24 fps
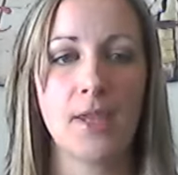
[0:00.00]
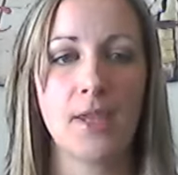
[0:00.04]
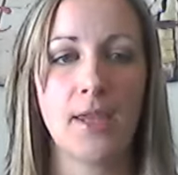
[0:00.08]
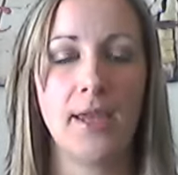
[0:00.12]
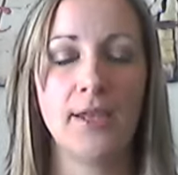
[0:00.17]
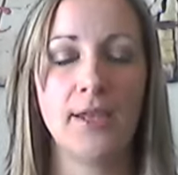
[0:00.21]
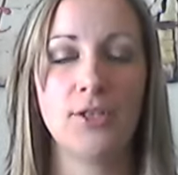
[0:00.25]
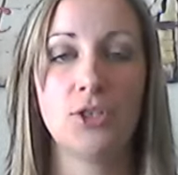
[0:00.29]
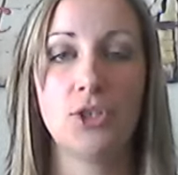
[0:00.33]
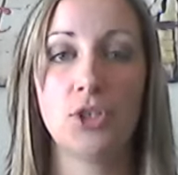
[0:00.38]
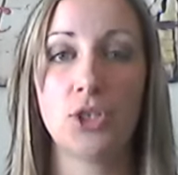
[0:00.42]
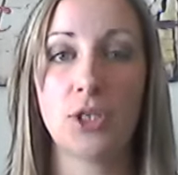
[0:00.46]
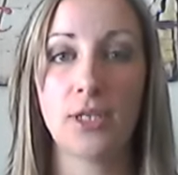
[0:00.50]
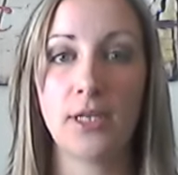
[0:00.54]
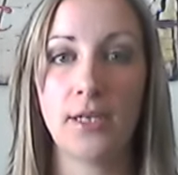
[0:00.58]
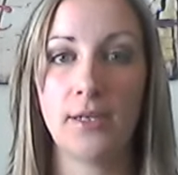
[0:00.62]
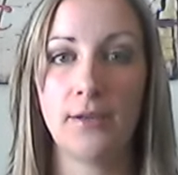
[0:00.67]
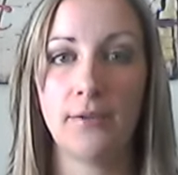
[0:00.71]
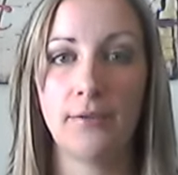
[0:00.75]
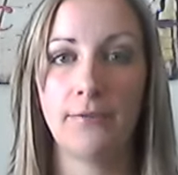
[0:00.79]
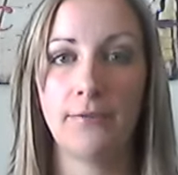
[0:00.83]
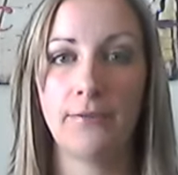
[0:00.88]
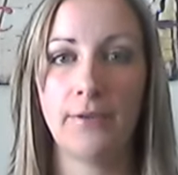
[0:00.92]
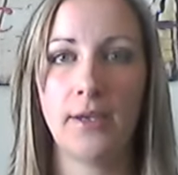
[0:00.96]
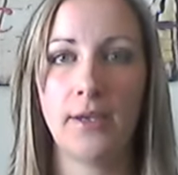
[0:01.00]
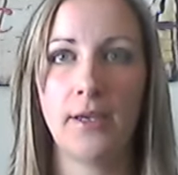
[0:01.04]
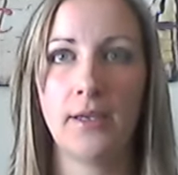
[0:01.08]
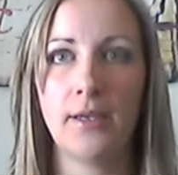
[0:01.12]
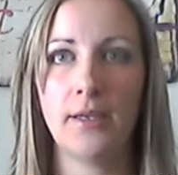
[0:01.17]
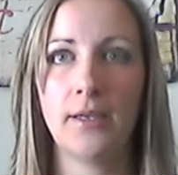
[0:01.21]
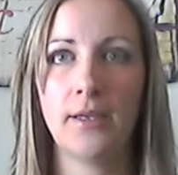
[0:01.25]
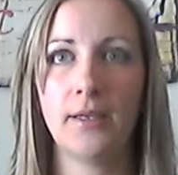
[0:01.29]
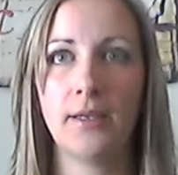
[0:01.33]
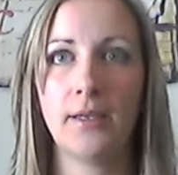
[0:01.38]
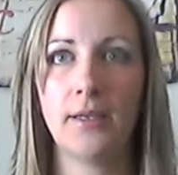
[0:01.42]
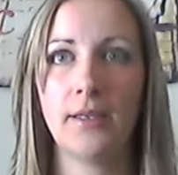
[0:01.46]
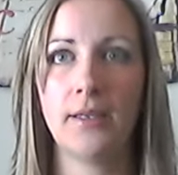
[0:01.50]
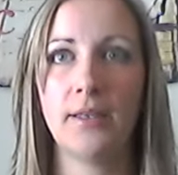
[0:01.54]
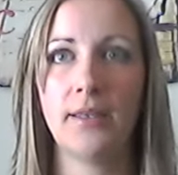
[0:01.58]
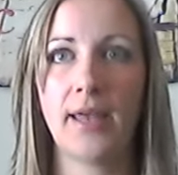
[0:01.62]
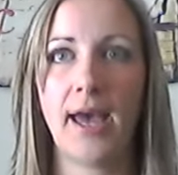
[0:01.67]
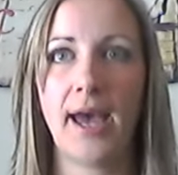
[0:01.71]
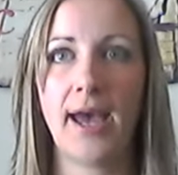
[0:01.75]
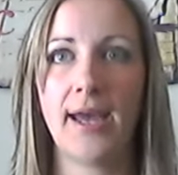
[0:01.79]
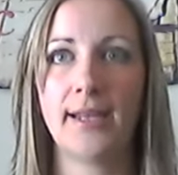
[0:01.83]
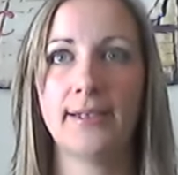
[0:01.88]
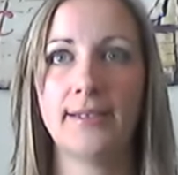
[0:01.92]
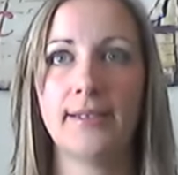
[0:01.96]
achieve
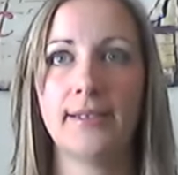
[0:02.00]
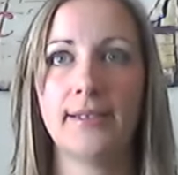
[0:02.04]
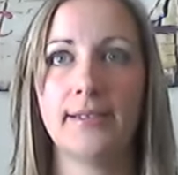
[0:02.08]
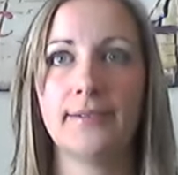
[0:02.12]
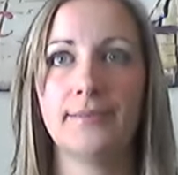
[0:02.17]
that